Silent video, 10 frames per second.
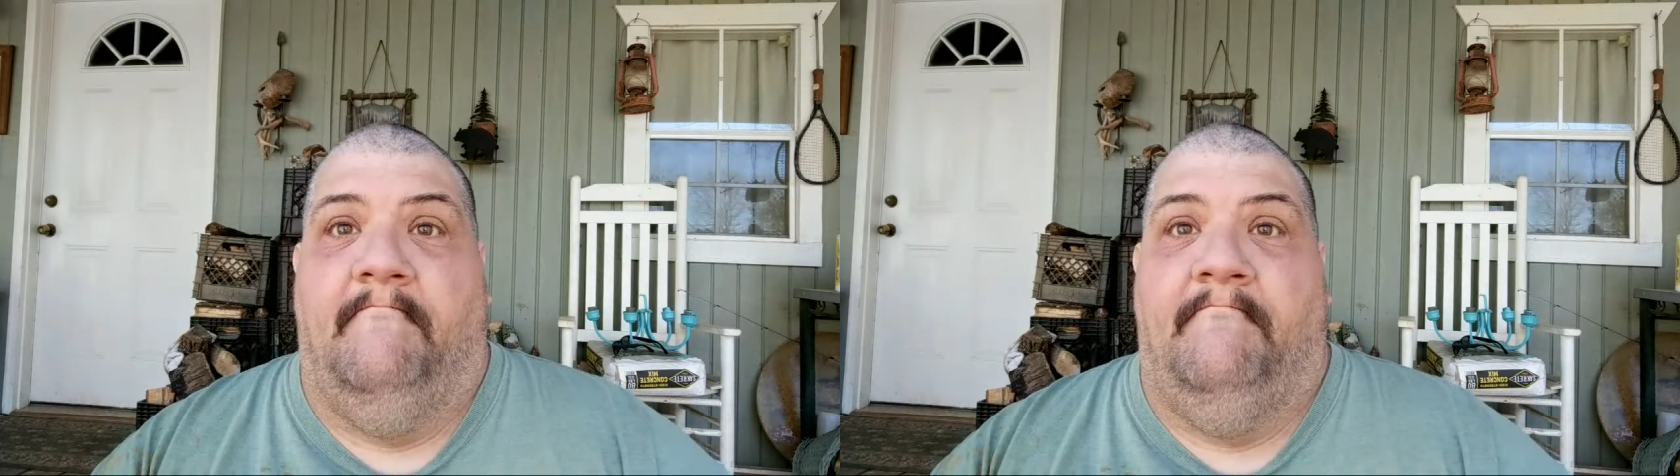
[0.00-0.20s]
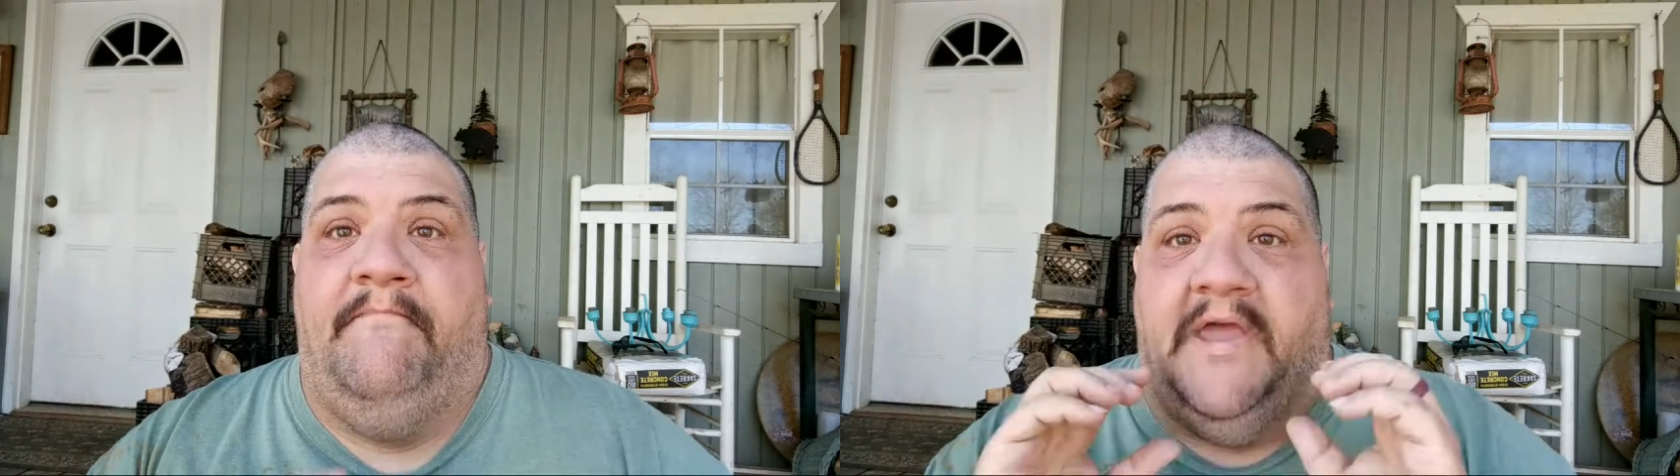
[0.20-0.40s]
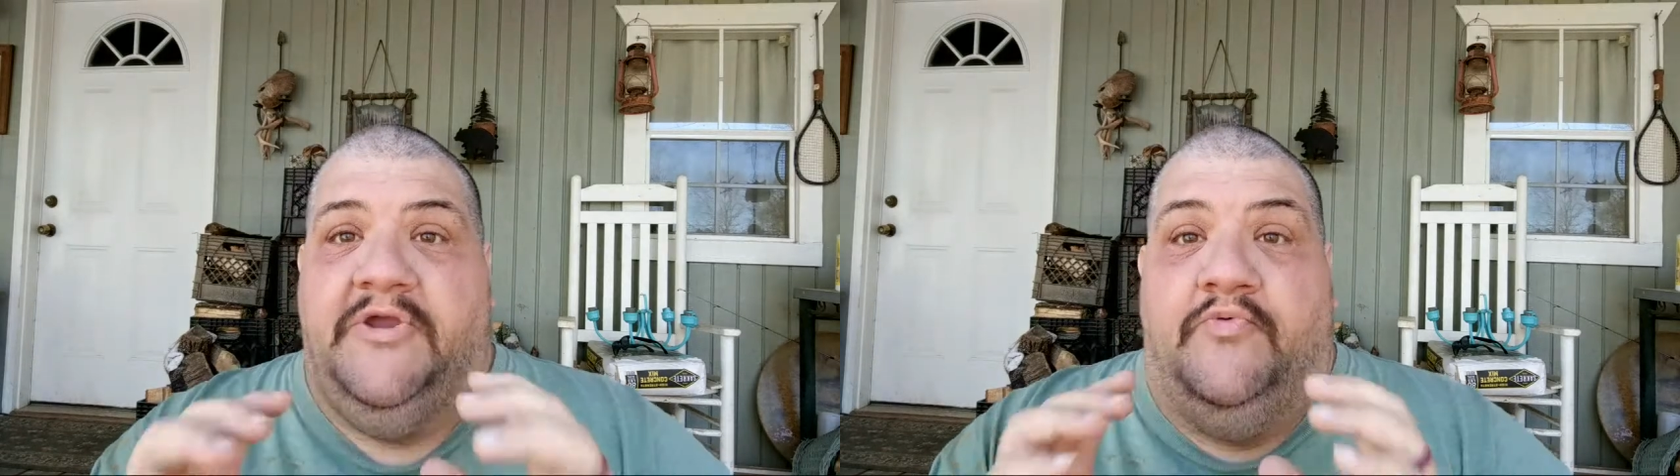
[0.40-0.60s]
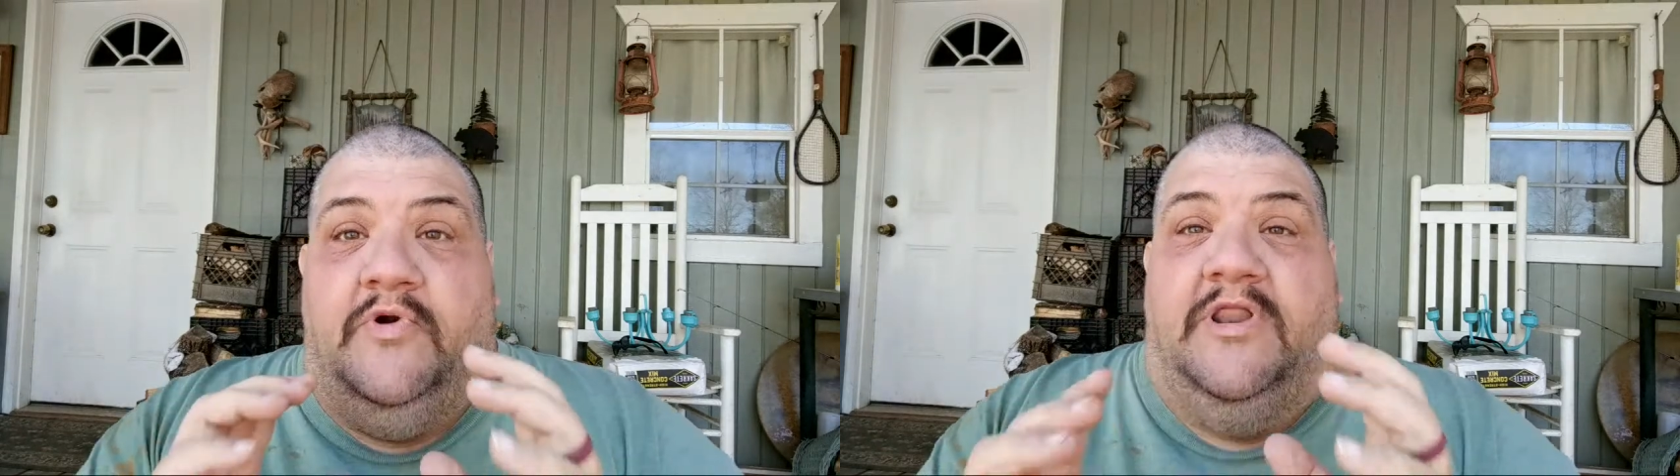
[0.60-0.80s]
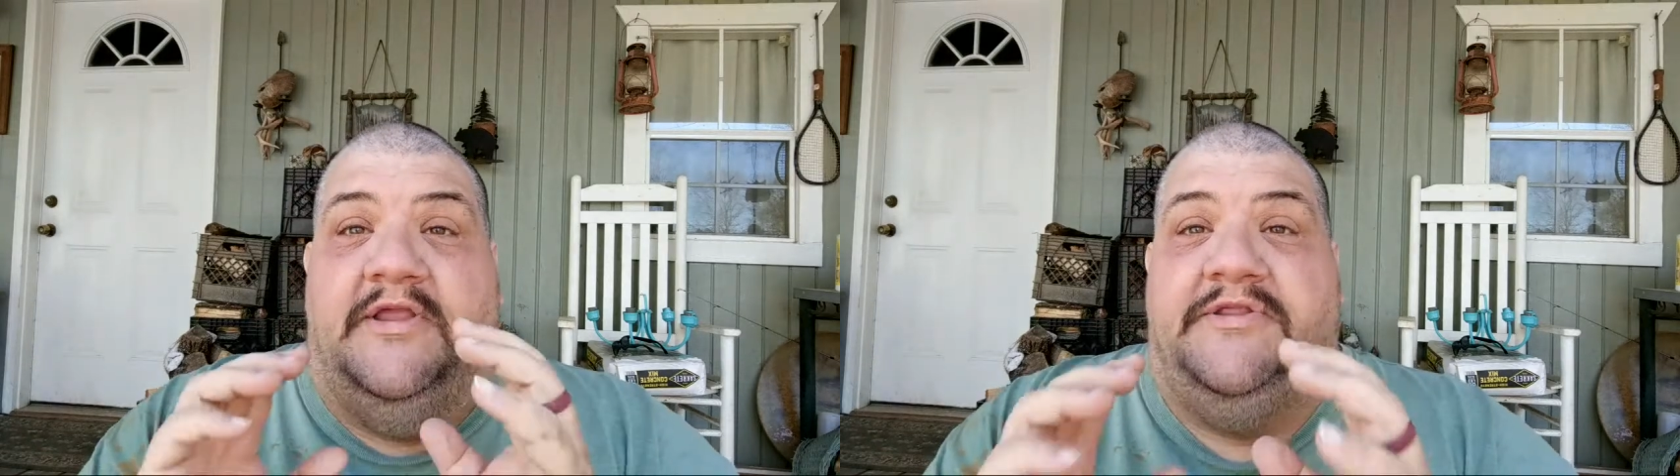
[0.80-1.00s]
But you
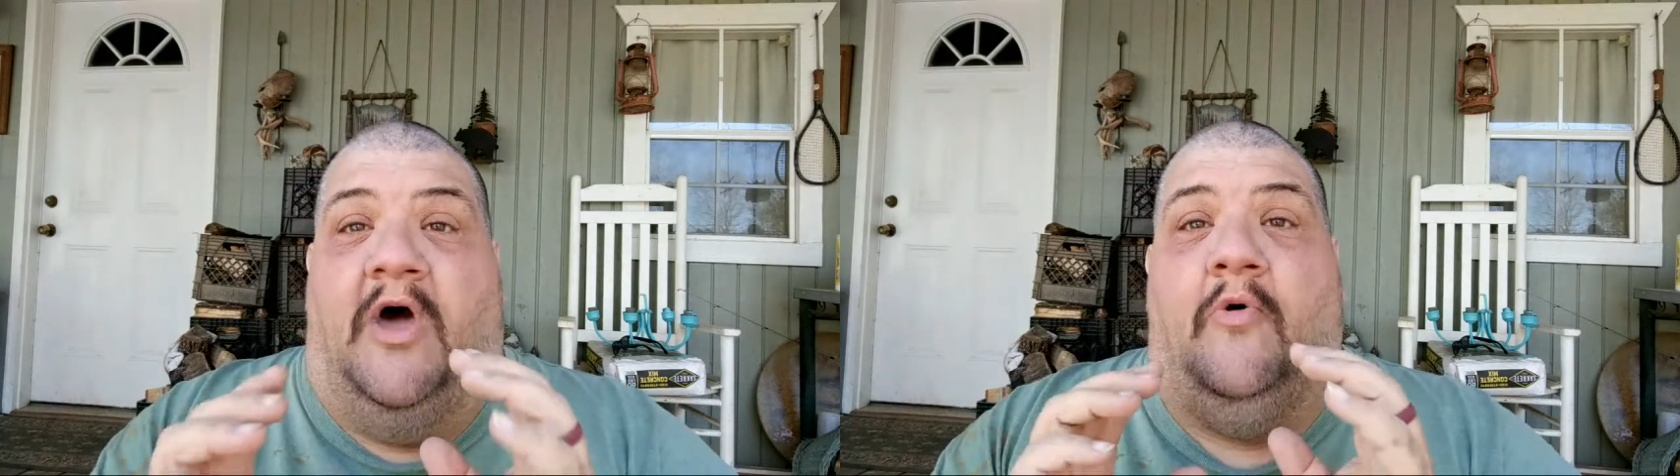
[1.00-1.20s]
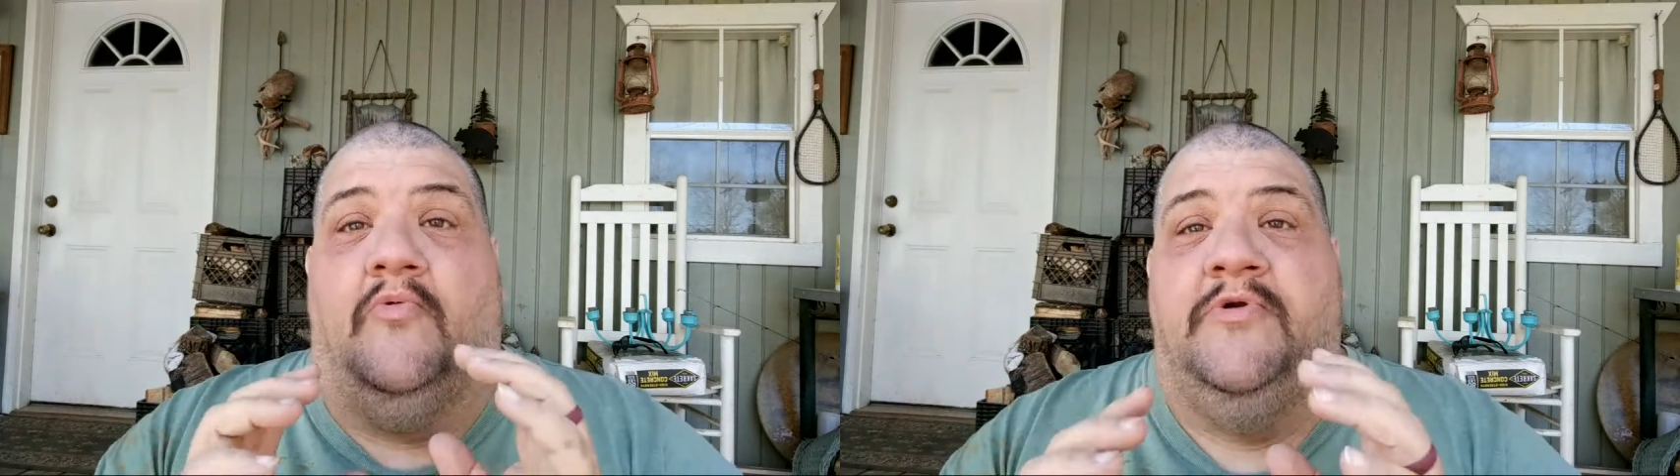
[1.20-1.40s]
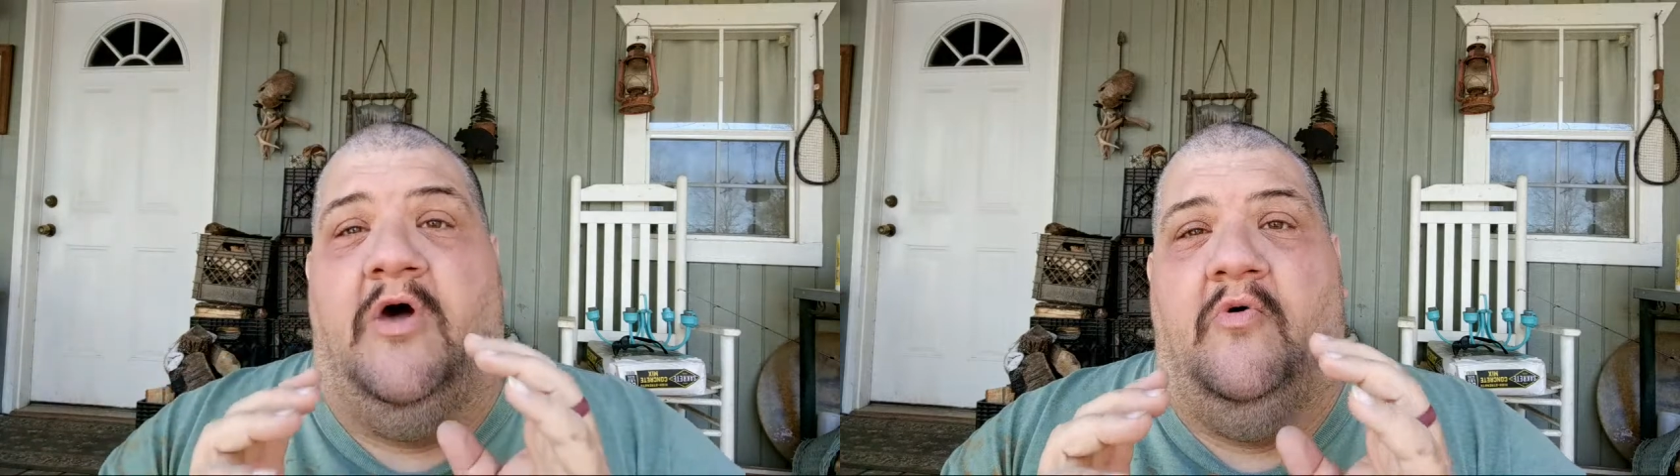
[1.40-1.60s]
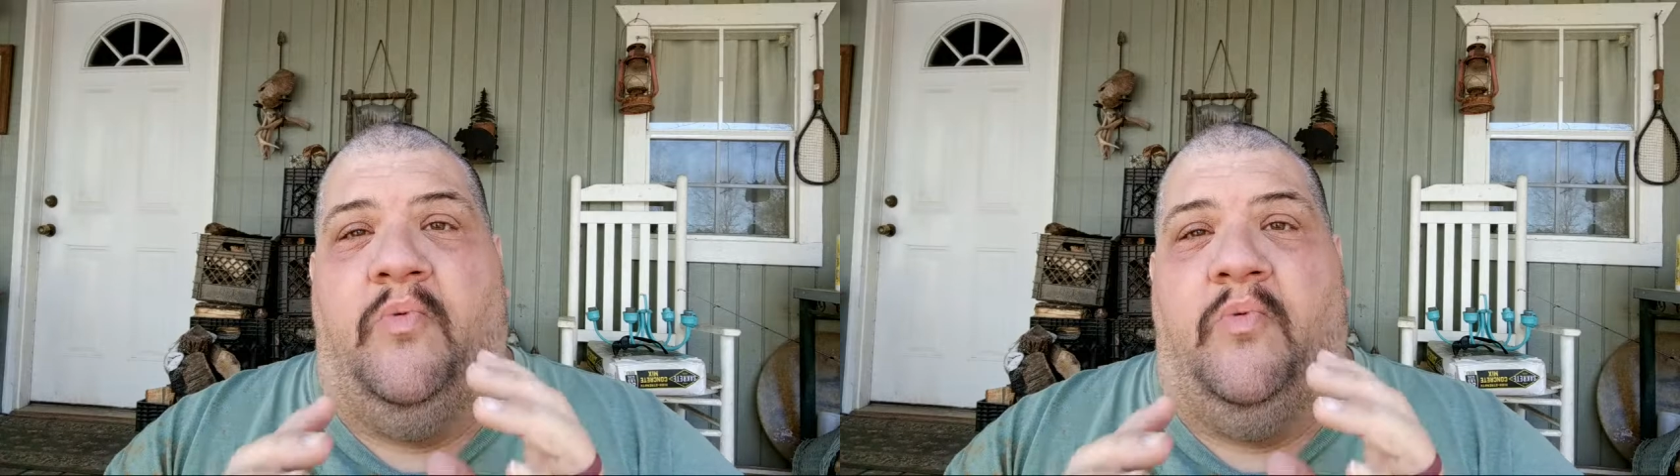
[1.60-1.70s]
really don't know